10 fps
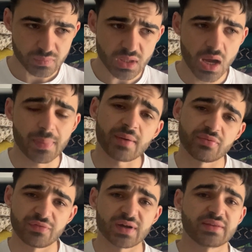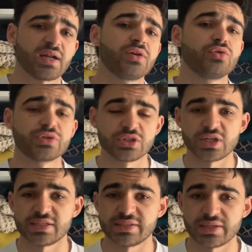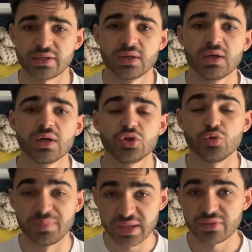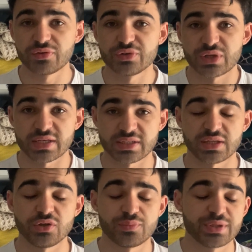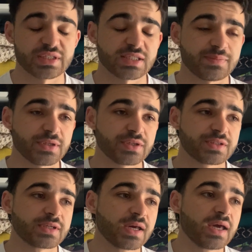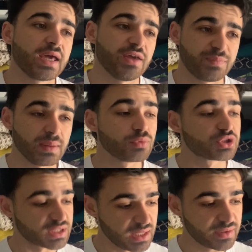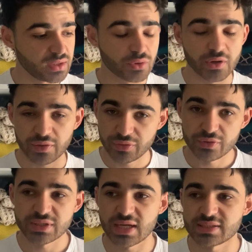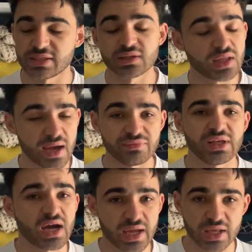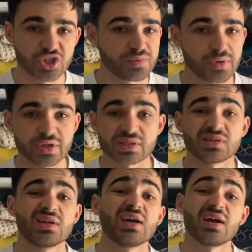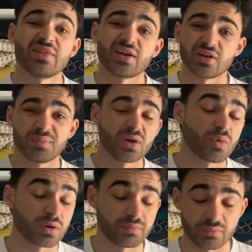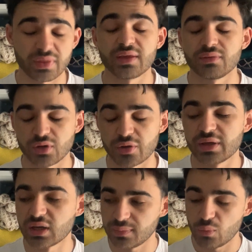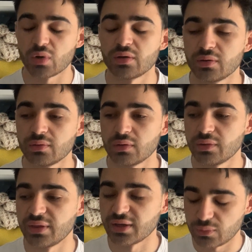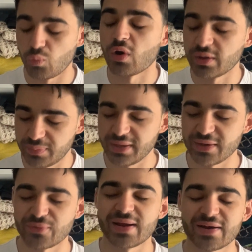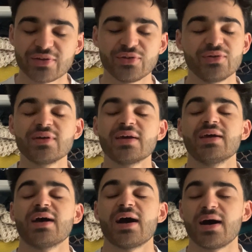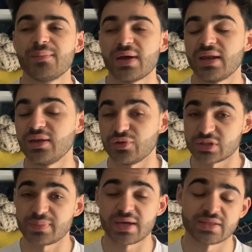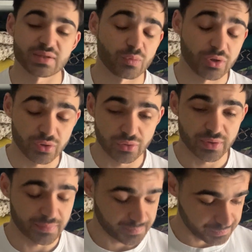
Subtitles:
Apart from the fact that I do suggest that you be enthusiastic in your business, because if people see that you're an enthusiastic, lively, high energy person, they're going to be a want to they, you know they're going to want to be around you, and in your space and what you're doing.